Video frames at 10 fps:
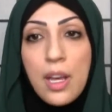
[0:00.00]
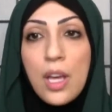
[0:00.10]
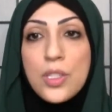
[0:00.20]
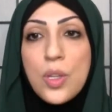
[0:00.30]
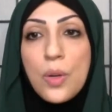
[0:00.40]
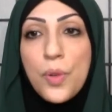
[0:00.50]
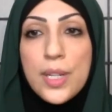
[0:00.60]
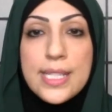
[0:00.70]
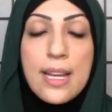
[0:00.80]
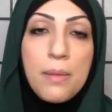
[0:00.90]
So for
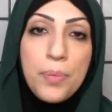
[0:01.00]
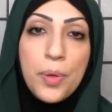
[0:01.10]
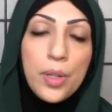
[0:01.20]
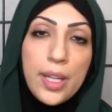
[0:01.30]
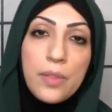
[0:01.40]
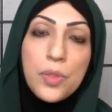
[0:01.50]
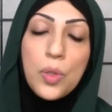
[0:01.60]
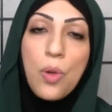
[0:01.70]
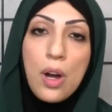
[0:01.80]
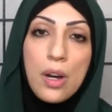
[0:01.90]
example, if
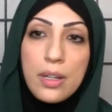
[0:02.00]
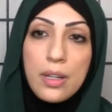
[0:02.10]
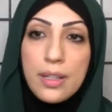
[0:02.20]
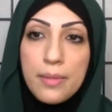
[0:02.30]
you are